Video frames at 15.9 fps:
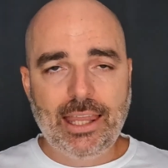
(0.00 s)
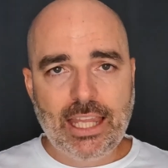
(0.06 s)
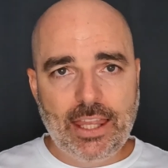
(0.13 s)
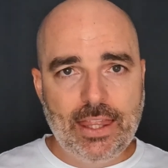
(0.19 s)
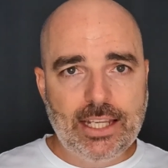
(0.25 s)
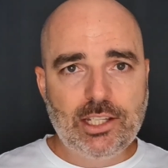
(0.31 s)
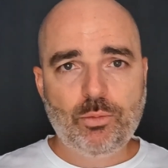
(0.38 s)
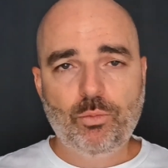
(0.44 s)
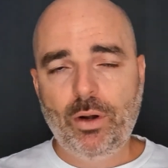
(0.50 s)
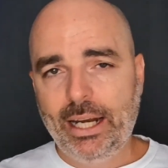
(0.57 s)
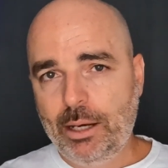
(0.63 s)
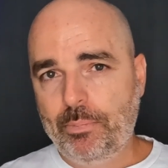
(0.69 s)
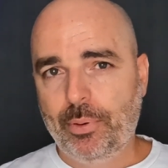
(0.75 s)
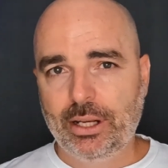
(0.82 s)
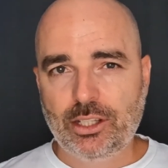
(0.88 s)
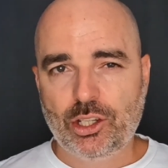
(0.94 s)
And then this really
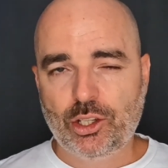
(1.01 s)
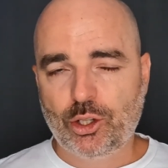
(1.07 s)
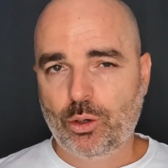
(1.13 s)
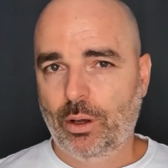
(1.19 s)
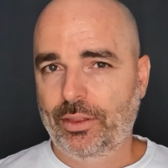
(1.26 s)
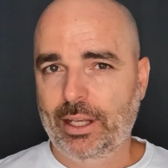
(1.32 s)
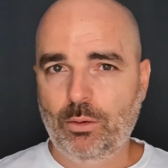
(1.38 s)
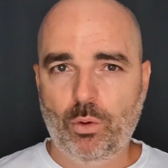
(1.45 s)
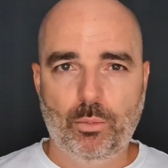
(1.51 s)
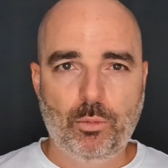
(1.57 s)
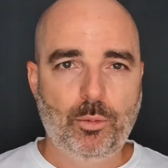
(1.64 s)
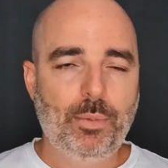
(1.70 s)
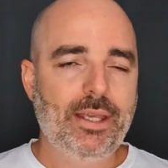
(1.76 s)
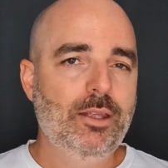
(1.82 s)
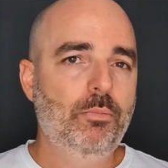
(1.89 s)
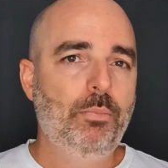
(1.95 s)
brings us to, I think, what will
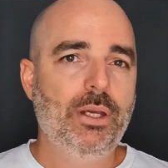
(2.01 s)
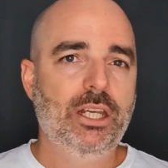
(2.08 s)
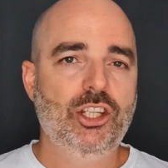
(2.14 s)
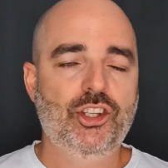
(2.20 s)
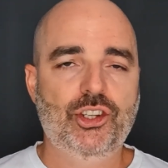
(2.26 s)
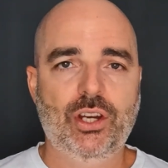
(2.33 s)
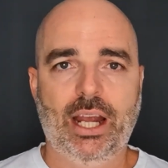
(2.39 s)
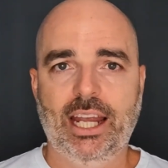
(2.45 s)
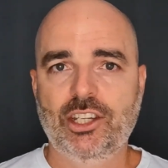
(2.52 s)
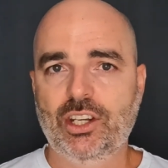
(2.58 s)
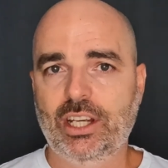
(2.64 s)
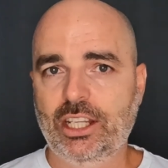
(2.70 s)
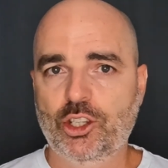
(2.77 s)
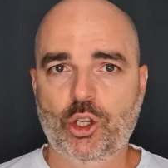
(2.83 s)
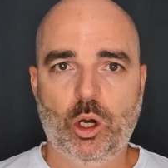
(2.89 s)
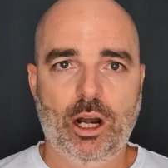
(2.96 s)
be the biggest change
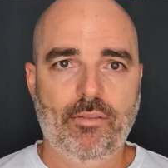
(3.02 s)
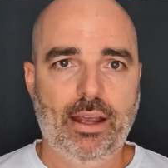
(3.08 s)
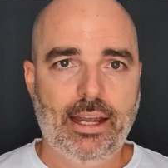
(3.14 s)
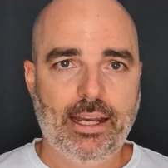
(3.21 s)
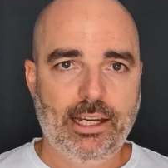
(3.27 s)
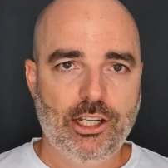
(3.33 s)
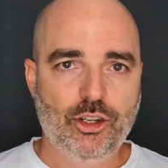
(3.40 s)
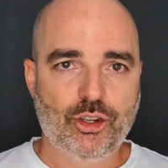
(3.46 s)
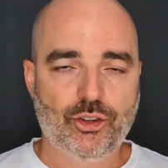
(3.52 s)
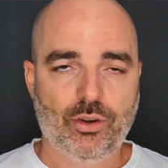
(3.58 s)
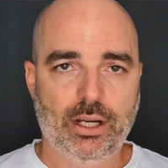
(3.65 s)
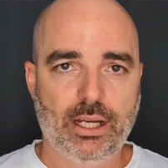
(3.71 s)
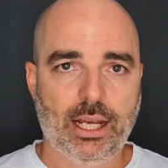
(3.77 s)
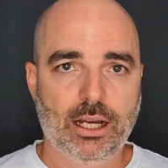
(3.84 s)
inside of our industry.